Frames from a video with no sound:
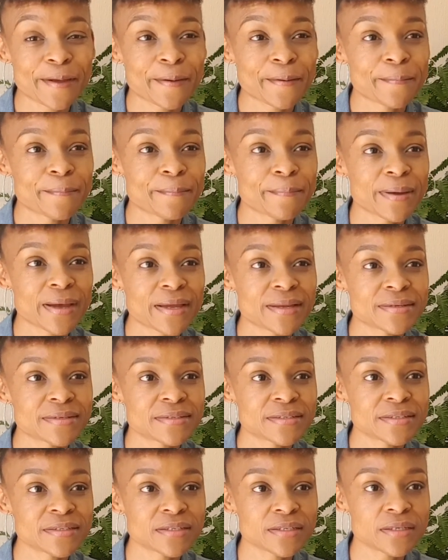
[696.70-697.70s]
But
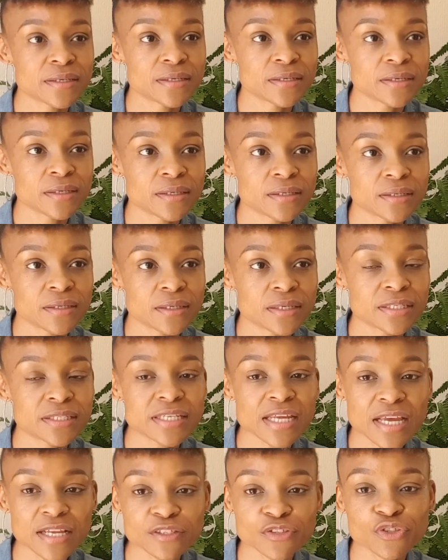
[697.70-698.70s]
it
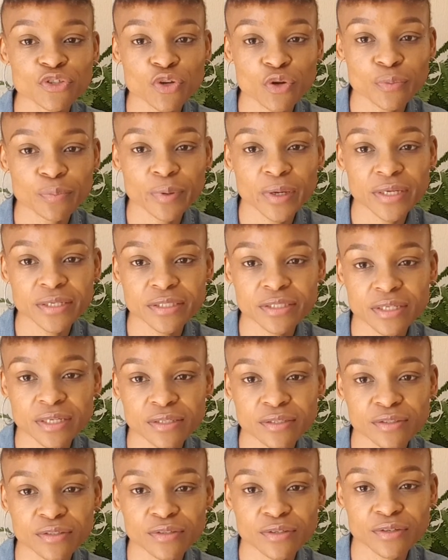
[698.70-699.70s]
tests your
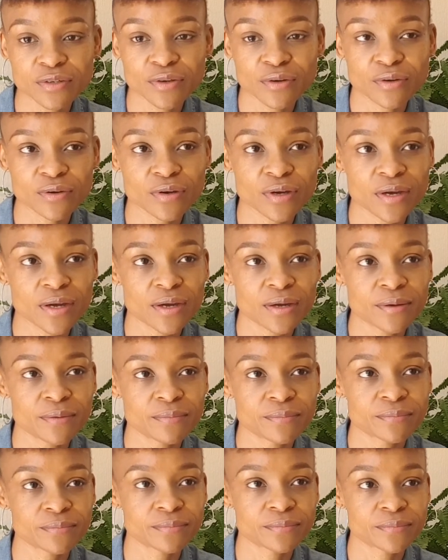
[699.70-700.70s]
patience, you know.
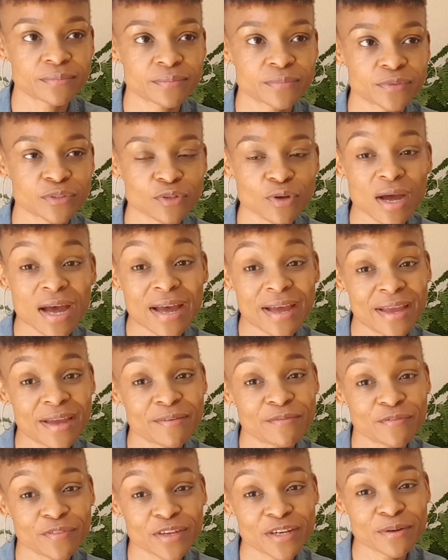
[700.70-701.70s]
So I
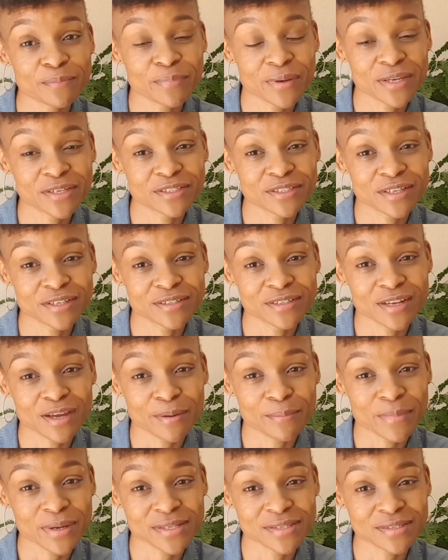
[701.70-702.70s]
am very patient, I
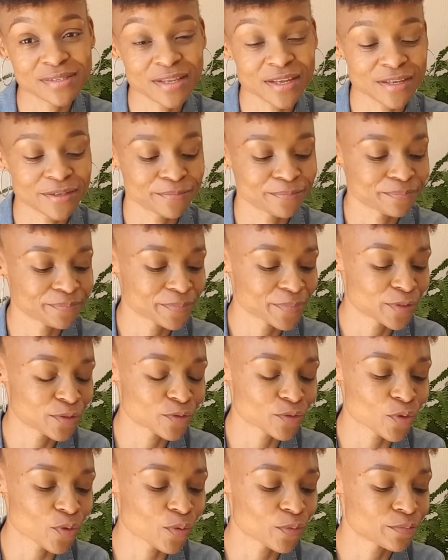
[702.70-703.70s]
must say.
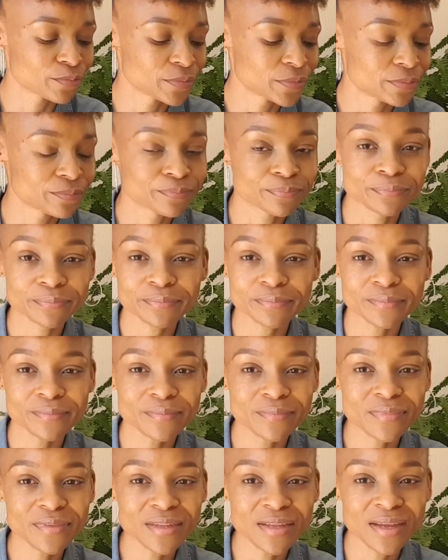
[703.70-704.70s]
So
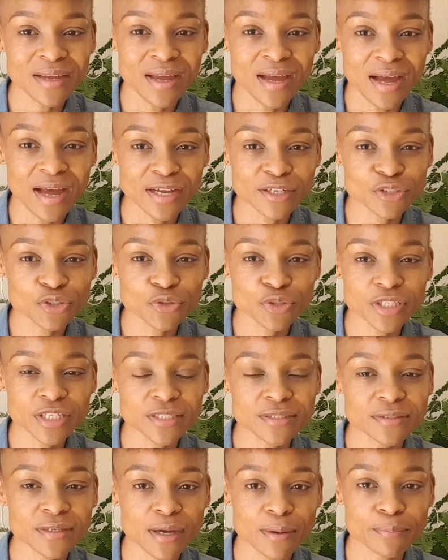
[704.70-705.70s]
I took
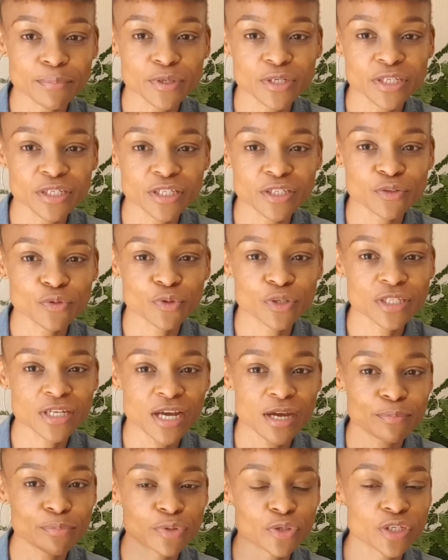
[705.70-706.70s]
it, I put it in water,
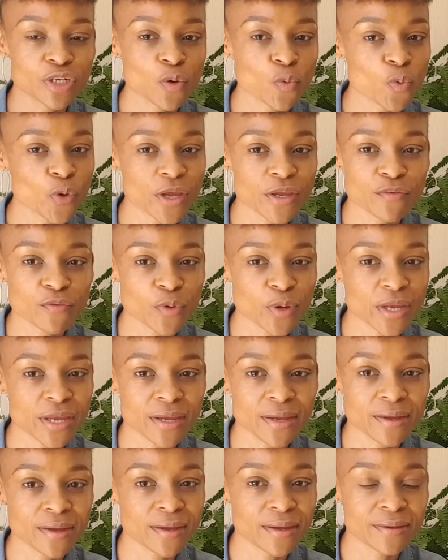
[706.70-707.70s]
I put it away
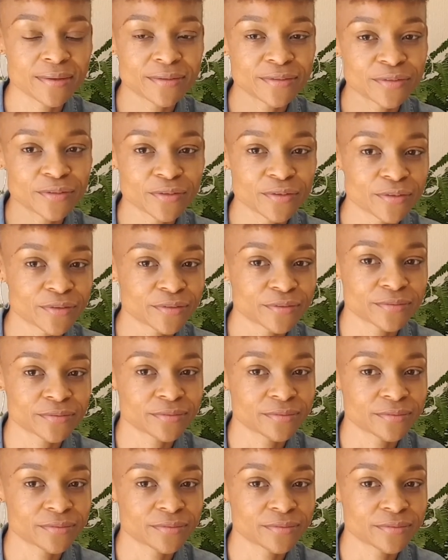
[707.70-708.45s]
where, you know,